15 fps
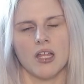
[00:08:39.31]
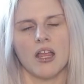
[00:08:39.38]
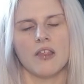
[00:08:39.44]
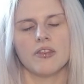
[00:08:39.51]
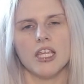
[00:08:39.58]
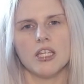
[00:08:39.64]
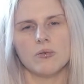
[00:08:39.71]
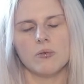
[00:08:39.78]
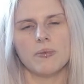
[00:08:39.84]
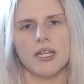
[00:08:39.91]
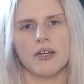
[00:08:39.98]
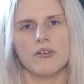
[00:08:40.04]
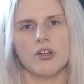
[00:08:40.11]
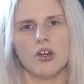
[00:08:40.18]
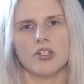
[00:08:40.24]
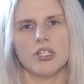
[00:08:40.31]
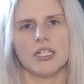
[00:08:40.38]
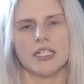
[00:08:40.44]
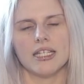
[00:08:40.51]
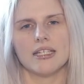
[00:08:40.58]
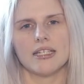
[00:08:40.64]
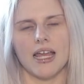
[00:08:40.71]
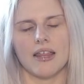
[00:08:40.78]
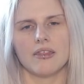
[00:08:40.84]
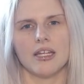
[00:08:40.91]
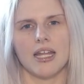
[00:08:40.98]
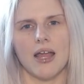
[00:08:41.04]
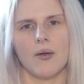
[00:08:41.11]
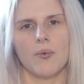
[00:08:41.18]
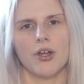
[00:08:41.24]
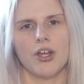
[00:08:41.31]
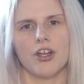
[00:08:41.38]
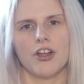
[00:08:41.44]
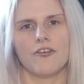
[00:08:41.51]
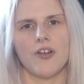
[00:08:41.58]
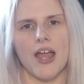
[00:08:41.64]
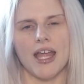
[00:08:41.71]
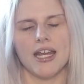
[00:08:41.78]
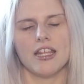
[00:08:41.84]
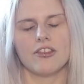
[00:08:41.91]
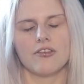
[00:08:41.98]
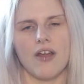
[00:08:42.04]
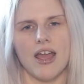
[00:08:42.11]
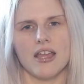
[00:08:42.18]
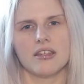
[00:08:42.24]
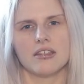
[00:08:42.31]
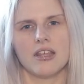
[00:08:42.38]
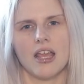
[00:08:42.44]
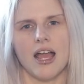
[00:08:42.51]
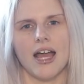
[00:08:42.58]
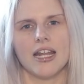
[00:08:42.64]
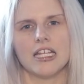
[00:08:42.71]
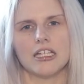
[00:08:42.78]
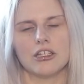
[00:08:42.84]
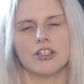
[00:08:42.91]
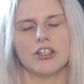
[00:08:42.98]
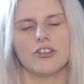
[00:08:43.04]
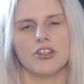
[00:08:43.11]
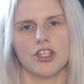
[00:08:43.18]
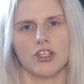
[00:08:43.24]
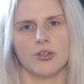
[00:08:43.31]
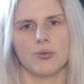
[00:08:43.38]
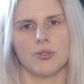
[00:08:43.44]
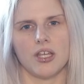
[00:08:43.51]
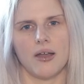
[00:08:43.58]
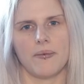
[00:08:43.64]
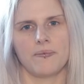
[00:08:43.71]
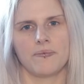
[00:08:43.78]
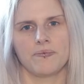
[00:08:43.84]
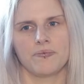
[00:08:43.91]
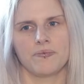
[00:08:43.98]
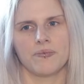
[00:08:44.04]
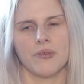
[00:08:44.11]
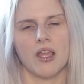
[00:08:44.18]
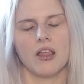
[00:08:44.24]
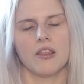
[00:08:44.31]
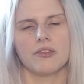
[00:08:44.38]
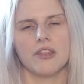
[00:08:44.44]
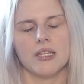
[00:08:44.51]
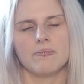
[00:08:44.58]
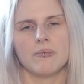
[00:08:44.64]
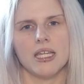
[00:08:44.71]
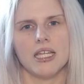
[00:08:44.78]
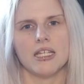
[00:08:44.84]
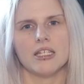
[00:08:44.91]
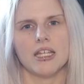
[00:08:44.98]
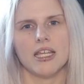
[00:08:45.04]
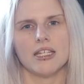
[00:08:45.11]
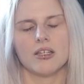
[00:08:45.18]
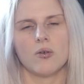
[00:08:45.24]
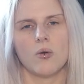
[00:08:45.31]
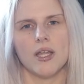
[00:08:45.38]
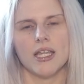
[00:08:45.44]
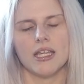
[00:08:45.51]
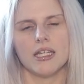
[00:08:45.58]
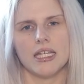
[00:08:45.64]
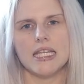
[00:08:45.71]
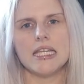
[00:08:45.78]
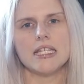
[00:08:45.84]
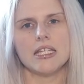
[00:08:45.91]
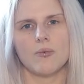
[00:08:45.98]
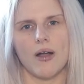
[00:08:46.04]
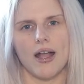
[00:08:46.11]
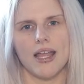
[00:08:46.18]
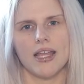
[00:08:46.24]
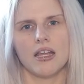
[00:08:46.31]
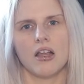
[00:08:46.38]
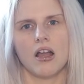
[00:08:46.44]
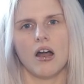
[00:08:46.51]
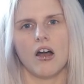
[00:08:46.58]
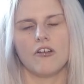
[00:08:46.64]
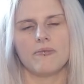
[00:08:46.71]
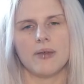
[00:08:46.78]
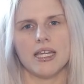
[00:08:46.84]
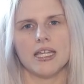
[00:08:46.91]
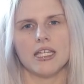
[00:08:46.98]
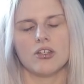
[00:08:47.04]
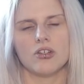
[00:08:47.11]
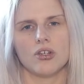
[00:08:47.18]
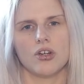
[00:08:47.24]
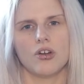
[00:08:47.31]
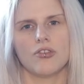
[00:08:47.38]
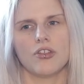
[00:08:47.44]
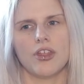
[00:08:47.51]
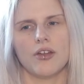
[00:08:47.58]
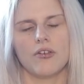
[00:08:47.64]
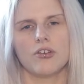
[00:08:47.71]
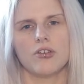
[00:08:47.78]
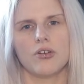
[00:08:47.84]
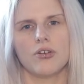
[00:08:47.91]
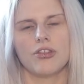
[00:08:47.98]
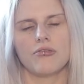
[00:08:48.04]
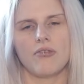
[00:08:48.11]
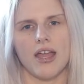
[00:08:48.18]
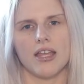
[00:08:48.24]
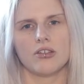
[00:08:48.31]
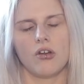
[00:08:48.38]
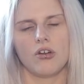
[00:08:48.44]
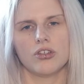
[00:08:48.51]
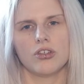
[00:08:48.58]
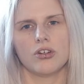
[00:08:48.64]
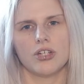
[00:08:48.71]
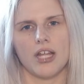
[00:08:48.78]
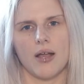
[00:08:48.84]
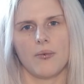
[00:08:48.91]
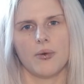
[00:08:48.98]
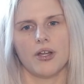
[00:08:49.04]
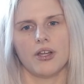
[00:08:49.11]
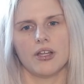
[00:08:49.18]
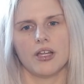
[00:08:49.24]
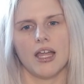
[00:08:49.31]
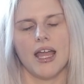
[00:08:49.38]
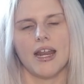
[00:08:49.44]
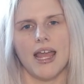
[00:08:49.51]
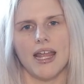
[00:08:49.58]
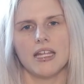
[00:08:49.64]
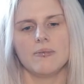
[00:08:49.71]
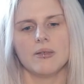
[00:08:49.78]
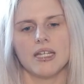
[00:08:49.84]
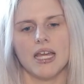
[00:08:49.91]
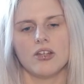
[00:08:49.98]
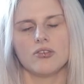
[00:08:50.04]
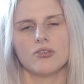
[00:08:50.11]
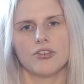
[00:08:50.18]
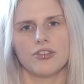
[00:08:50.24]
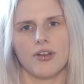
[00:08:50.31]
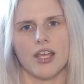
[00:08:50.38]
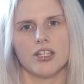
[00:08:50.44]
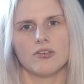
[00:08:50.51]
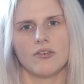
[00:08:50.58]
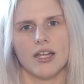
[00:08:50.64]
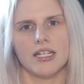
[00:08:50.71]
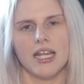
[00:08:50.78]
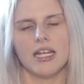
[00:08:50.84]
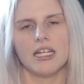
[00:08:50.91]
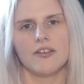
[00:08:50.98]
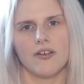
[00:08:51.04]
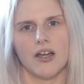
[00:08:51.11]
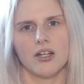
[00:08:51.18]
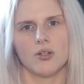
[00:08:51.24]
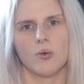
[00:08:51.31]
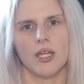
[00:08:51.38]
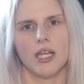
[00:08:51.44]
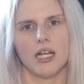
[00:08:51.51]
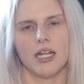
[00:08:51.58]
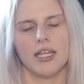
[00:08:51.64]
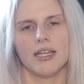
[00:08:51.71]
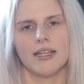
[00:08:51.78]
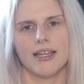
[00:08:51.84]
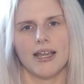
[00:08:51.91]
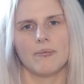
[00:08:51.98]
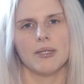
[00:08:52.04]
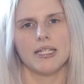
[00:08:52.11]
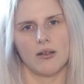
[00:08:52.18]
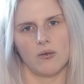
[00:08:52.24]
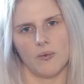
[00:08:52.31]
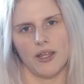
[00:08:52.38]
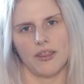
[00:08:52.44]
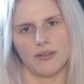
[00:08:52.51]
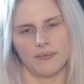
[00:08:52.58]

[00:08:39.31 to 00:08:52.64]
These will periodically scan the network for any threats and alert the user. This means that it's a quick and easy way of making sure that there are no threats on your network, and any potential threats are identified quickly and can be dealt with.